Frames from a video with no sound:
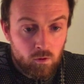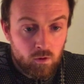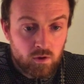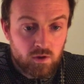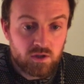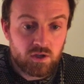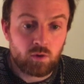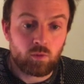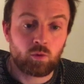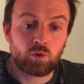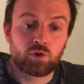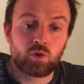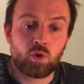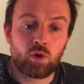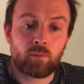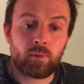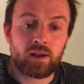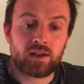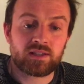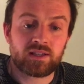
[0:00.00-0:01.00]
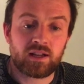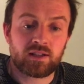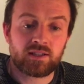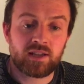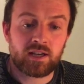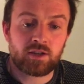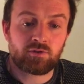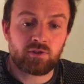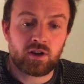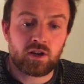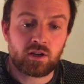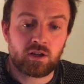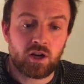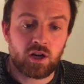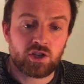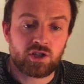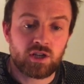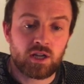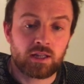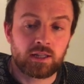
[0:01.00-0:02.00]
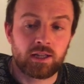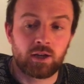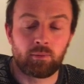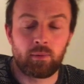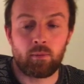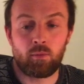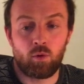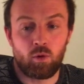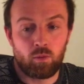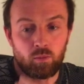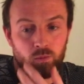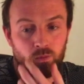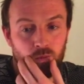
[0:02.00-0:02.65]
So we'll talk about saltatory conduction a little bit more